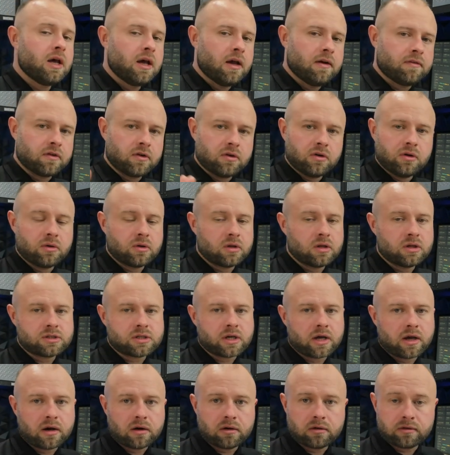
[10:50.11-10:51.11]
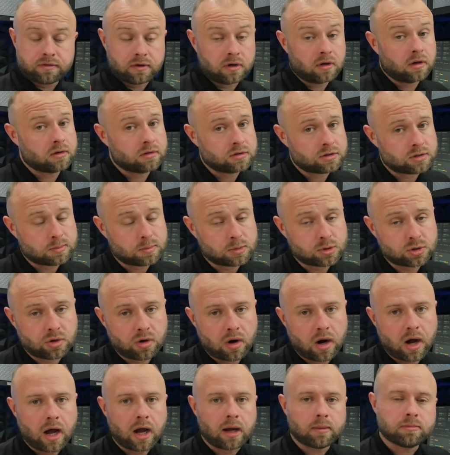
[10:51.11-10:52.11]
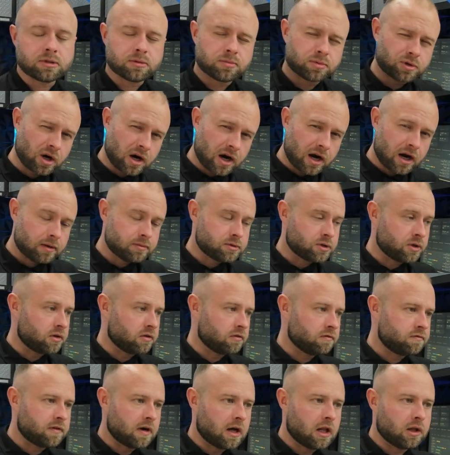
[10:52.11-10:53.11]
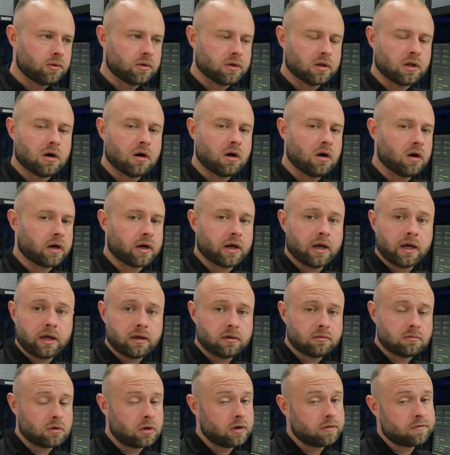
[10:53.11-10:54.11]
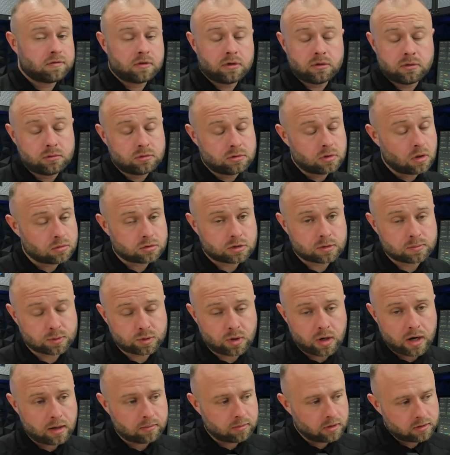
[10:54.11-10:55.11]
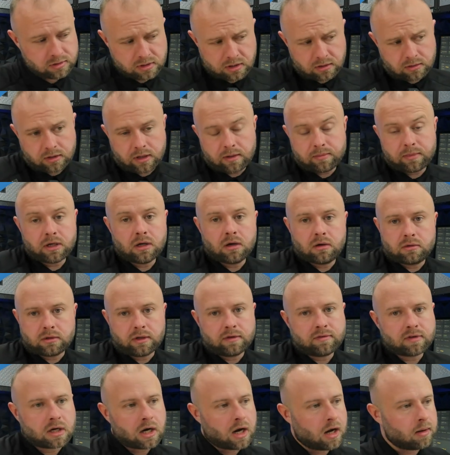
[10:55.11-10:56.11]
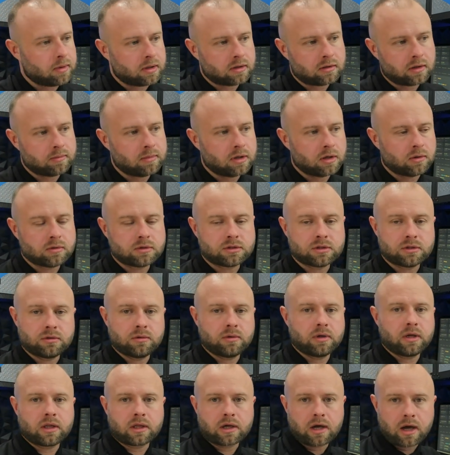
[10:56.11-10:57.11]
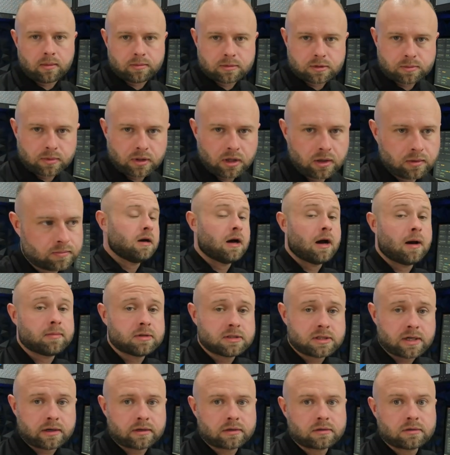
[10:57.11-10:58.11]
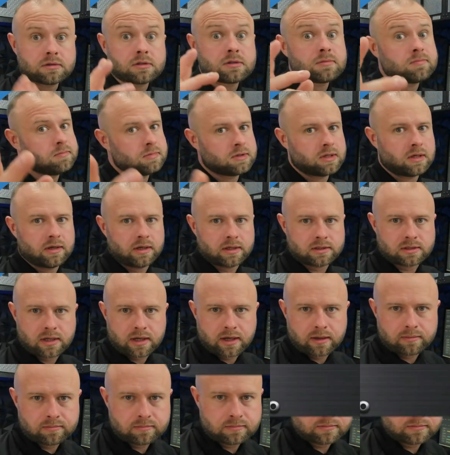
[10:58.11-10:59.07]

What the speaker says: If you're new to the channel, if you're unsubscribed, subscribe so you can follow along. And if you don't subscribe, still let me know. Leave a comment. Let me know what you're doing in the comments below. I'm the Technicals. See you next time.